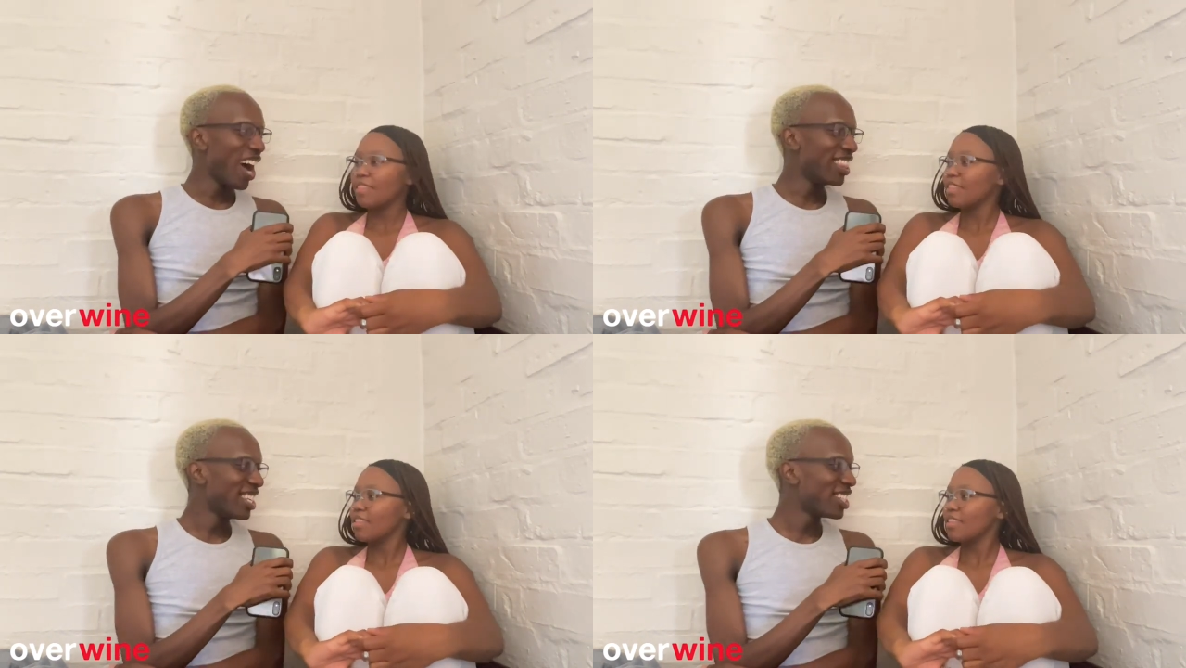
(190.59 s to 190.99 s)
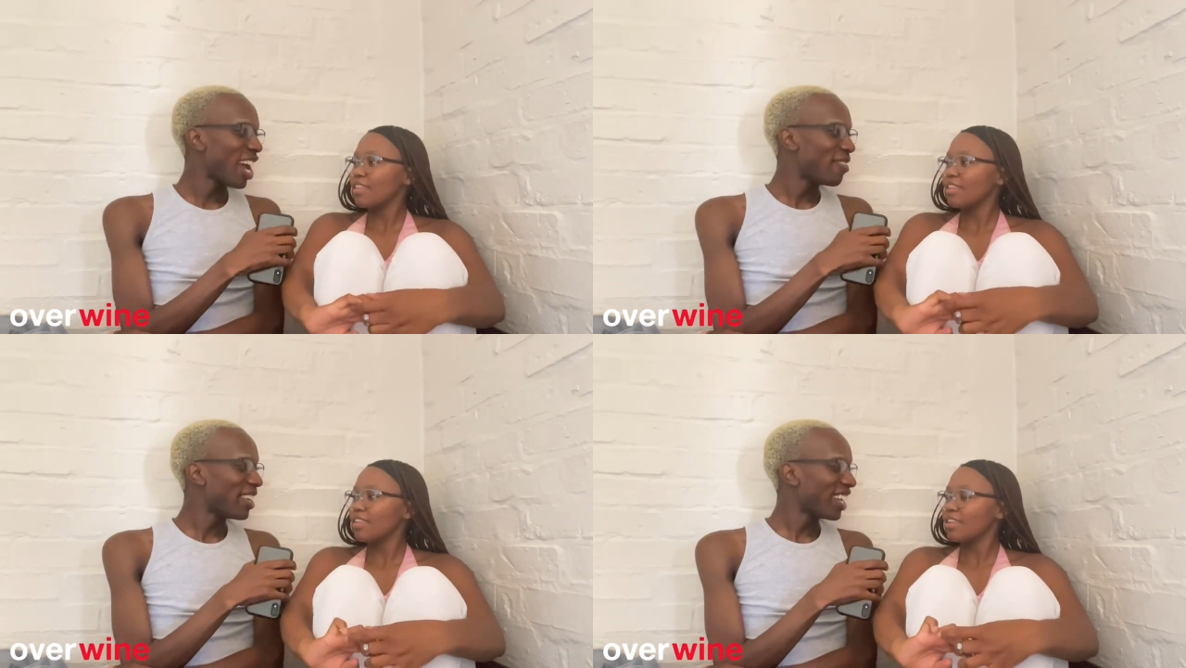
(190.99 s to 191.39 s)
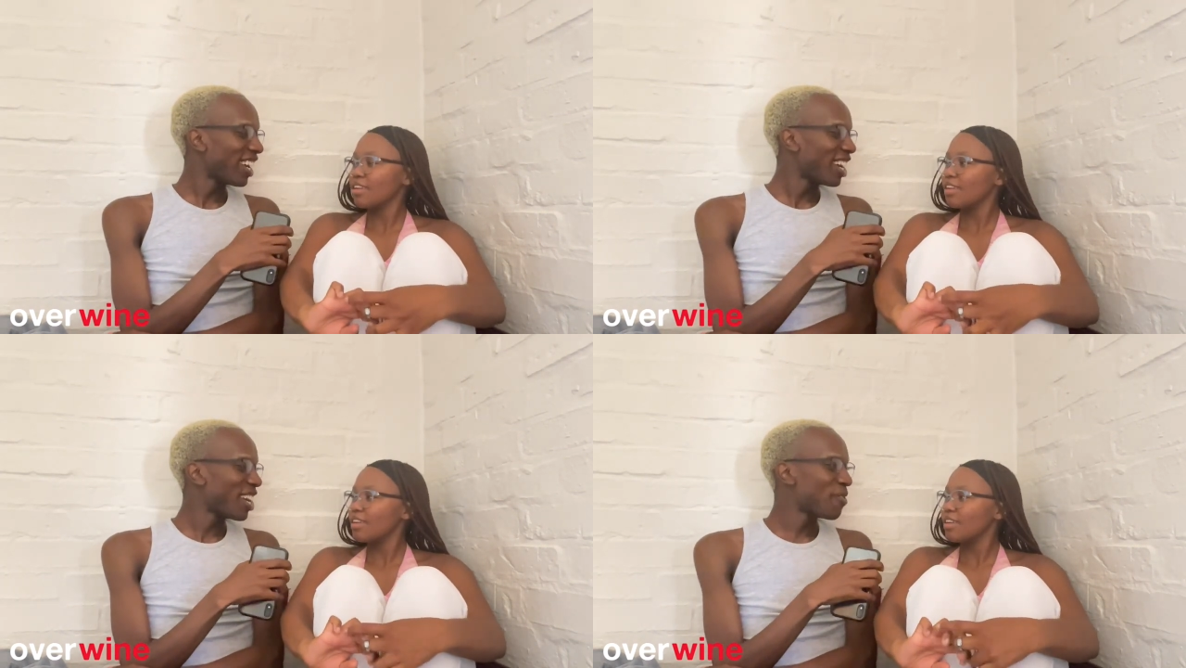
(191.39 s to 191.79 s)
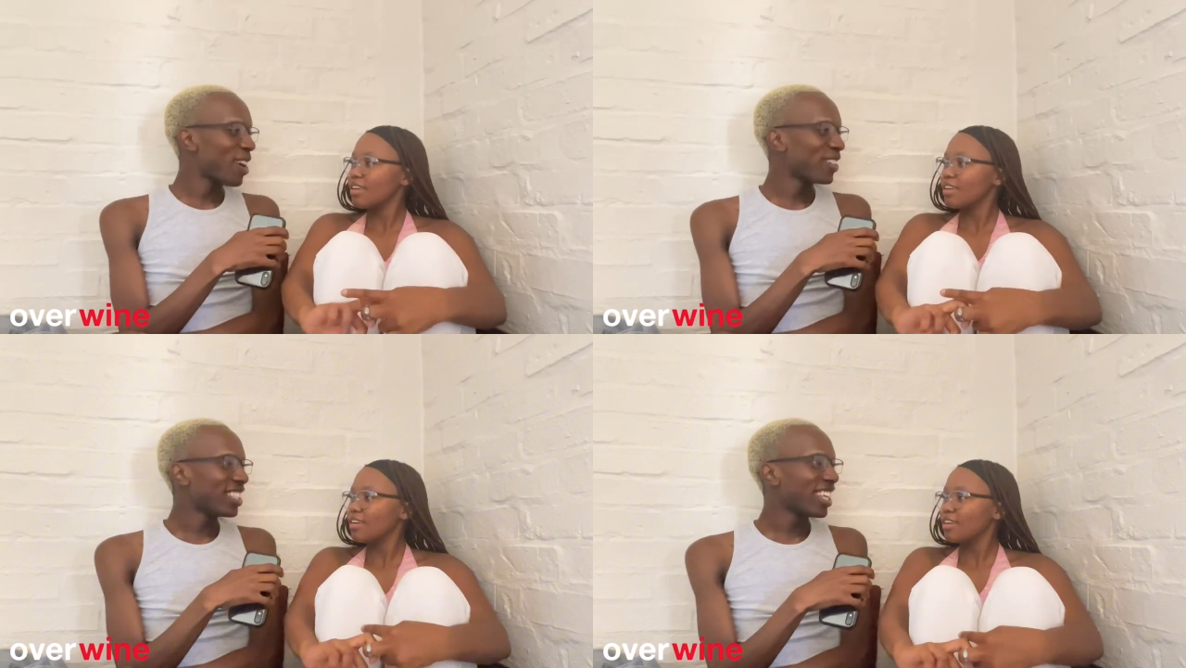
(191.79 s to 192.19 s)
Speaker 1: on the Jammie
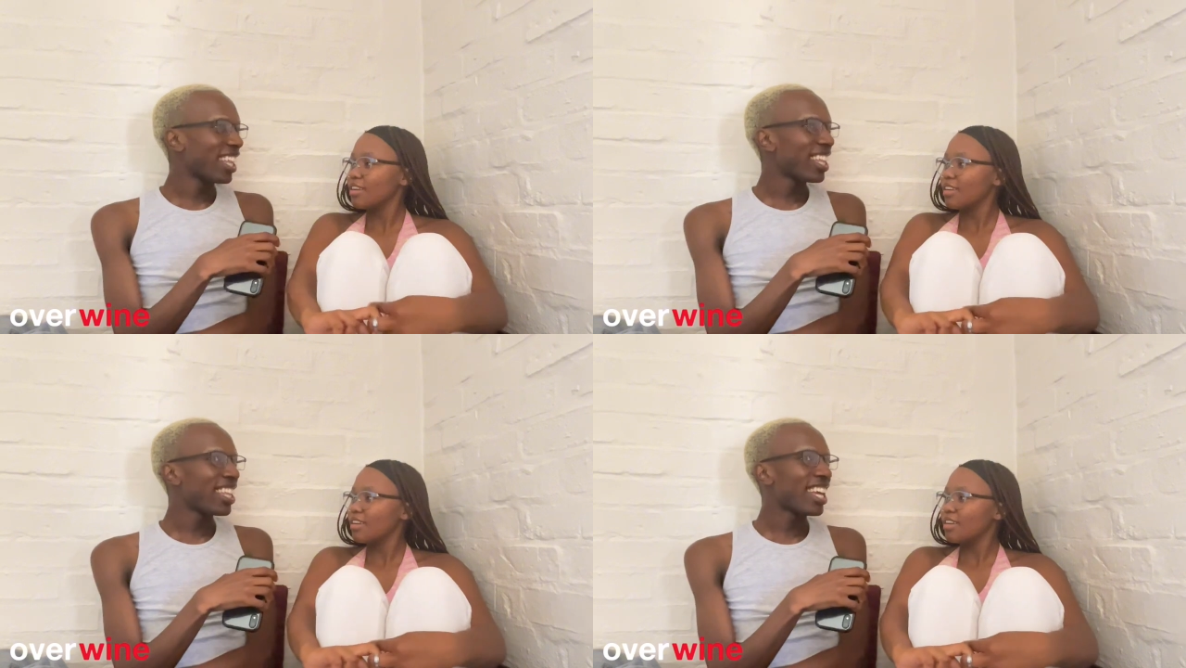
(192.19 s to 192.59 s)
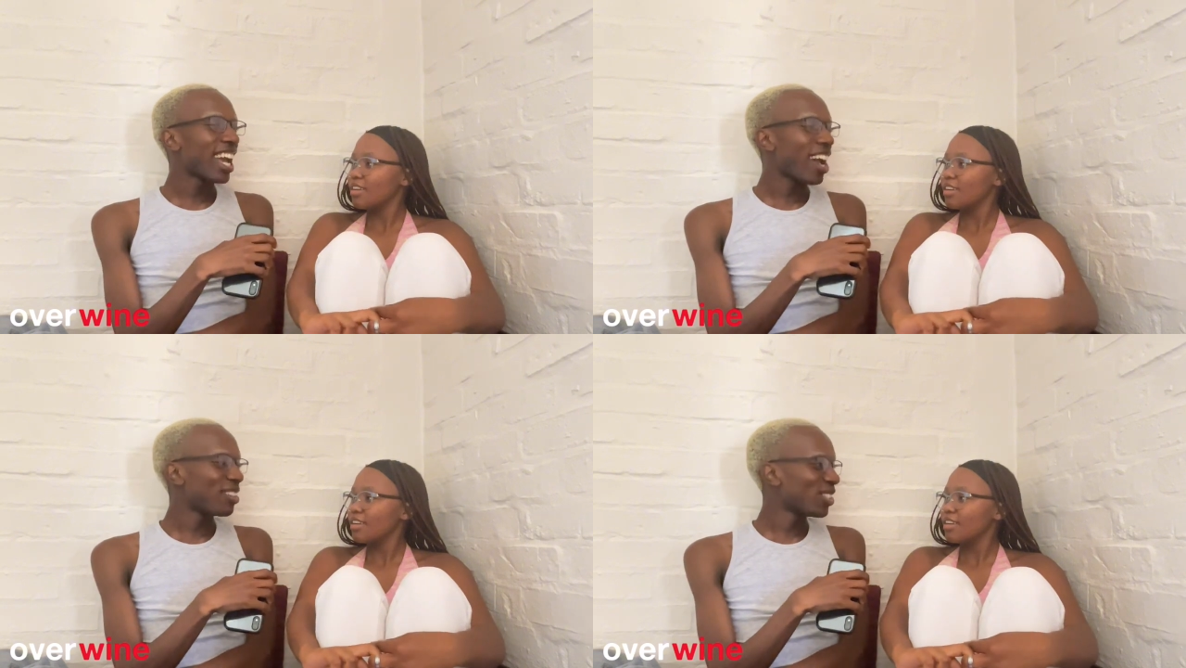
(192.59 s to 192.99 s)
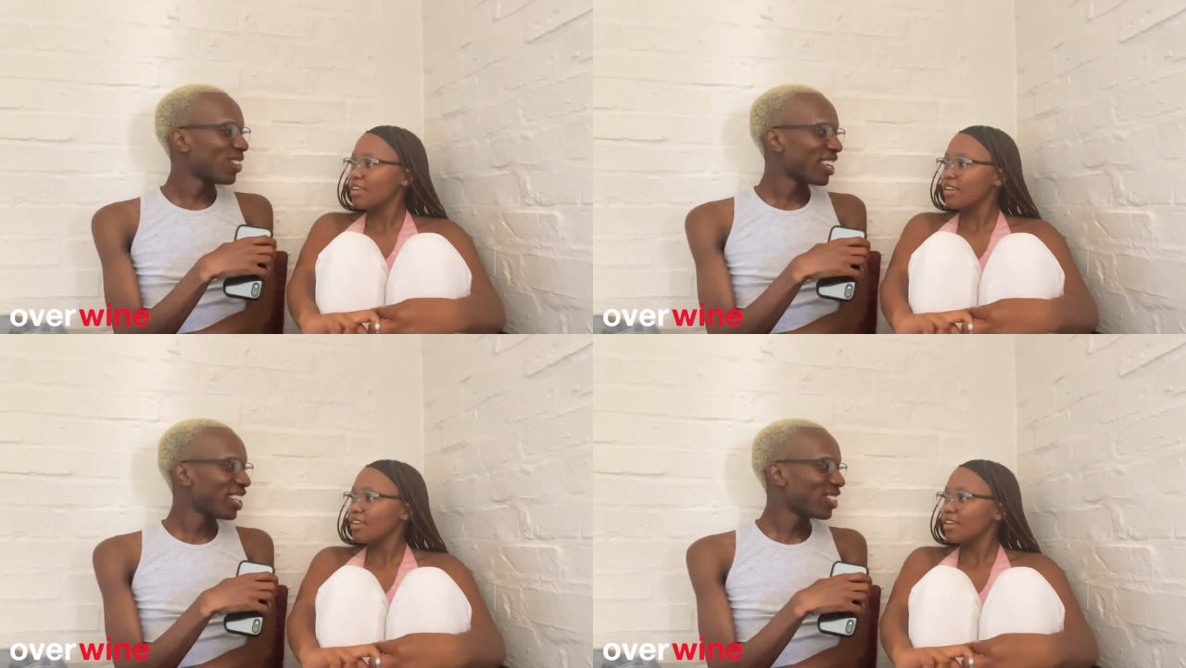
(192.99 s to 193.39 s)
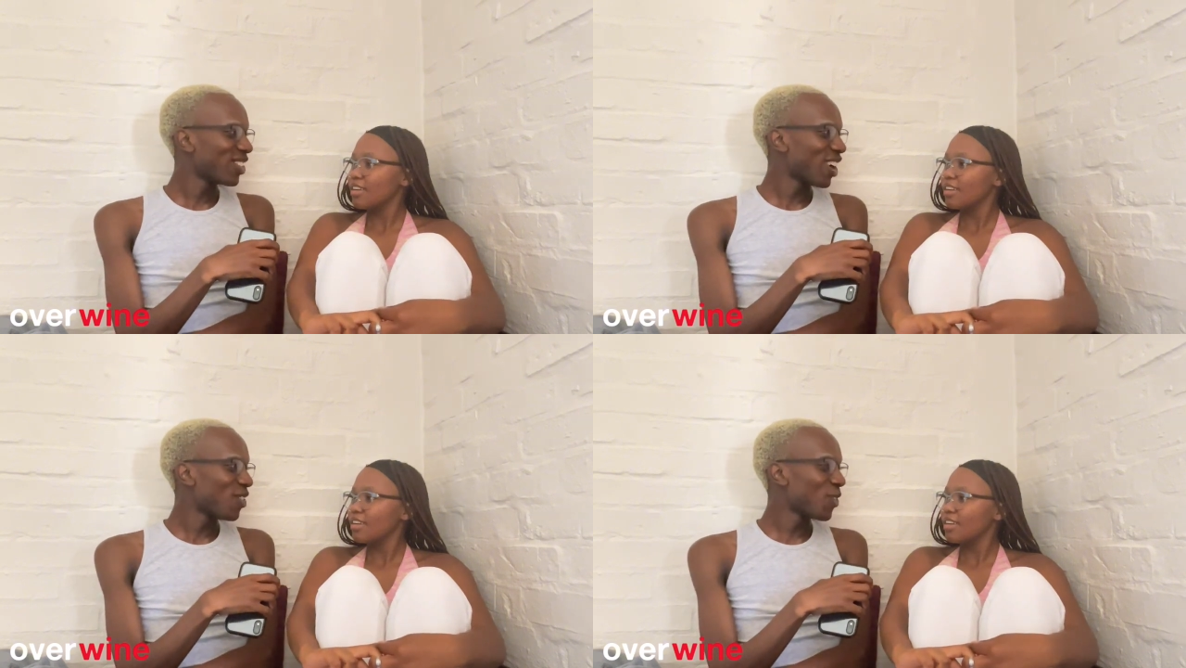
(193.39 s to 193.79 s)
about like I was talking
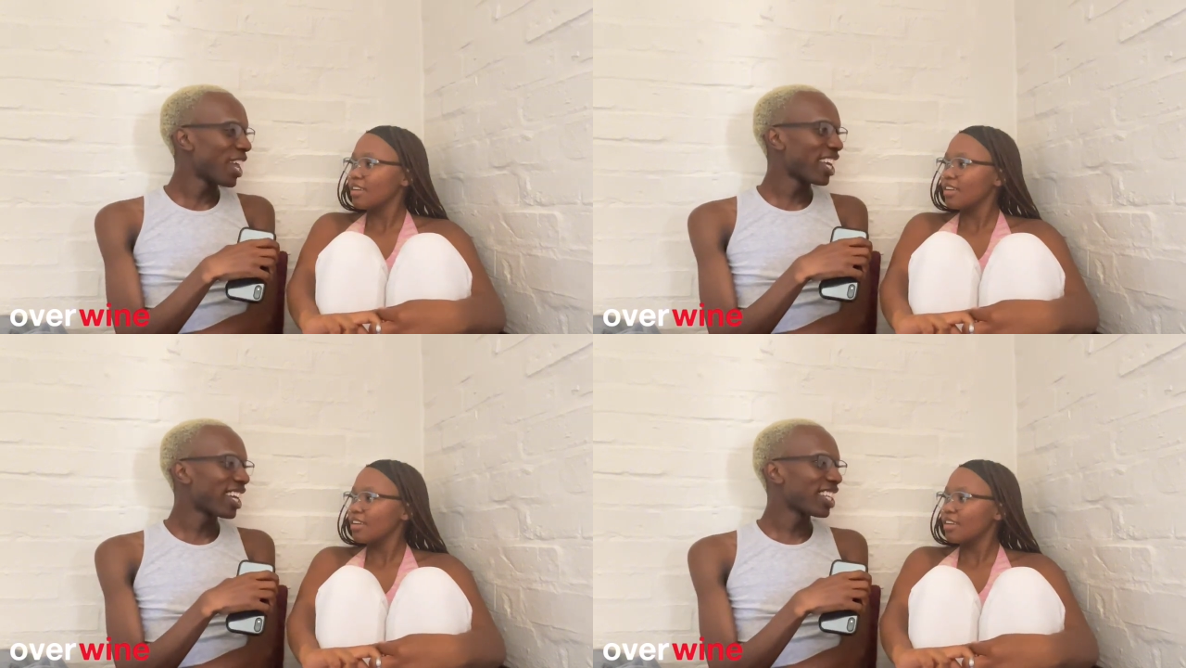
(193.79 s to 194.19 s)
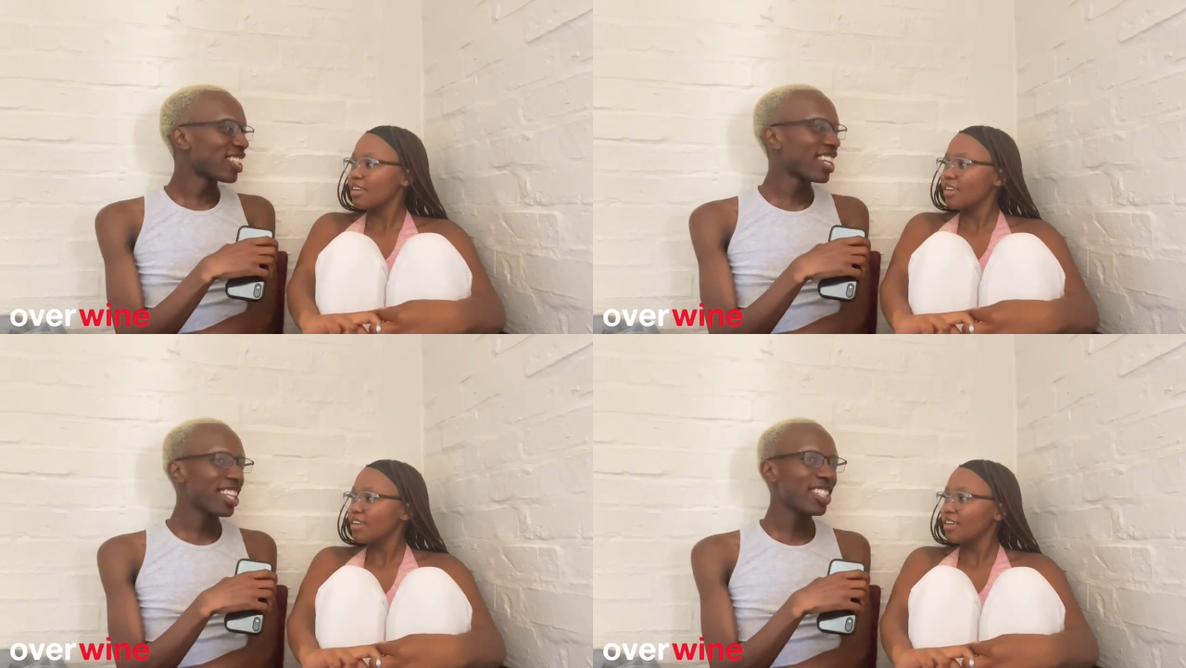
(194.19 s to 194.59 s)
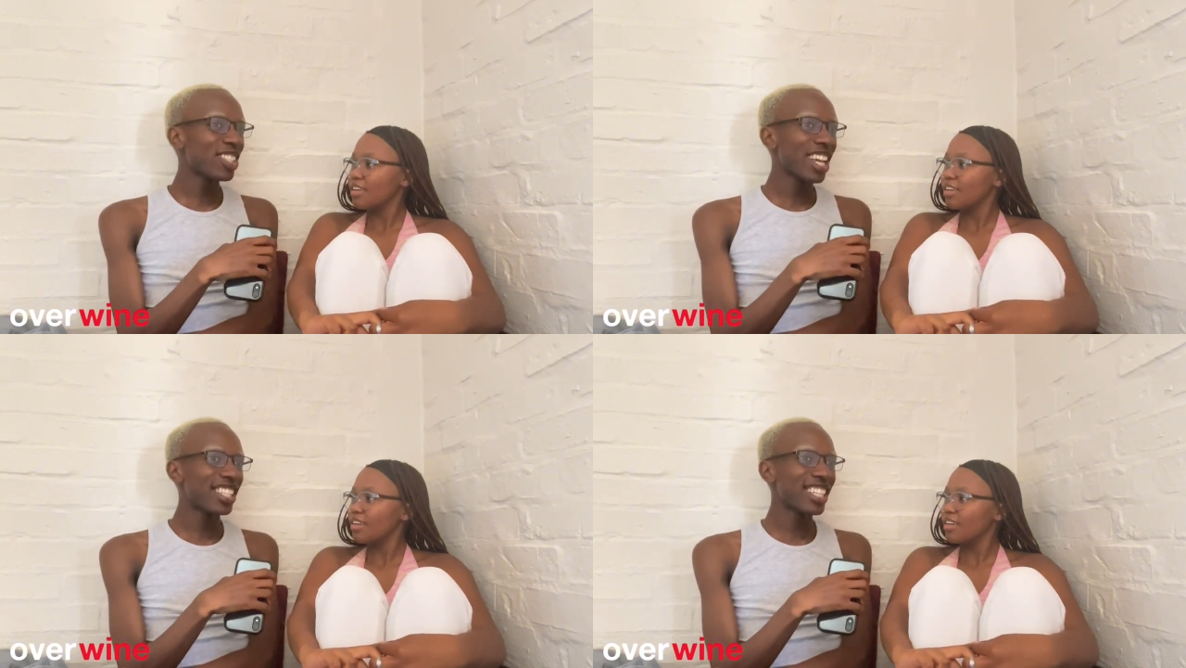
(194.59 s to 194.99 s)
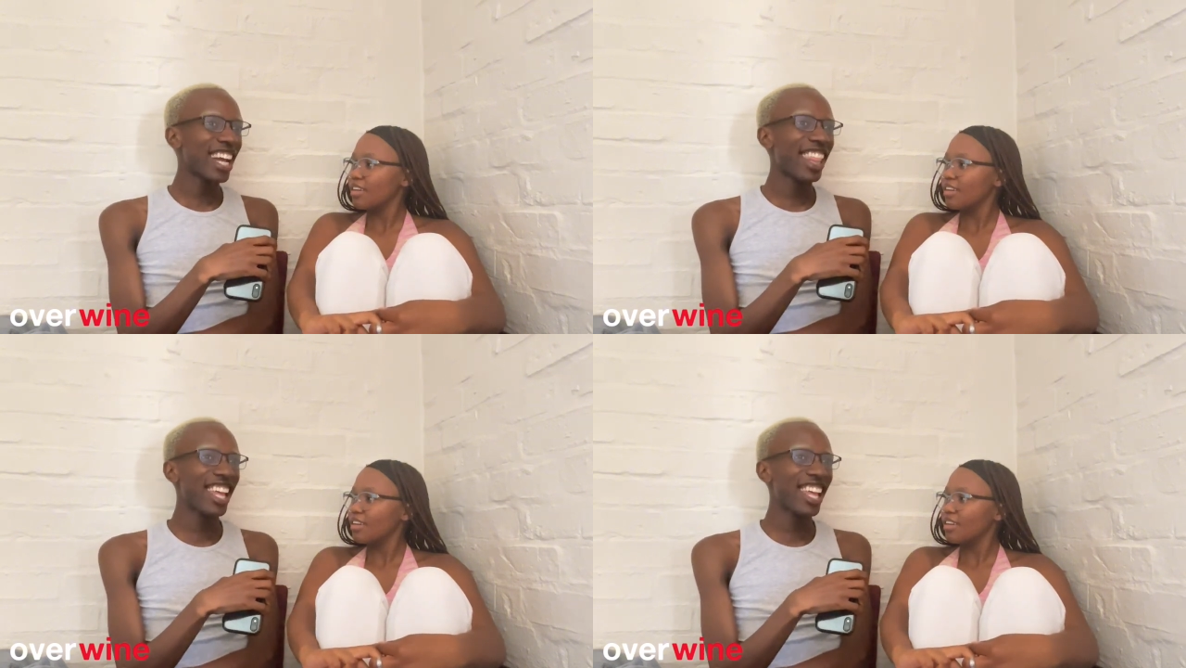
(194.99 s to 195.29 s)
to, and we were like chatting, chatting, and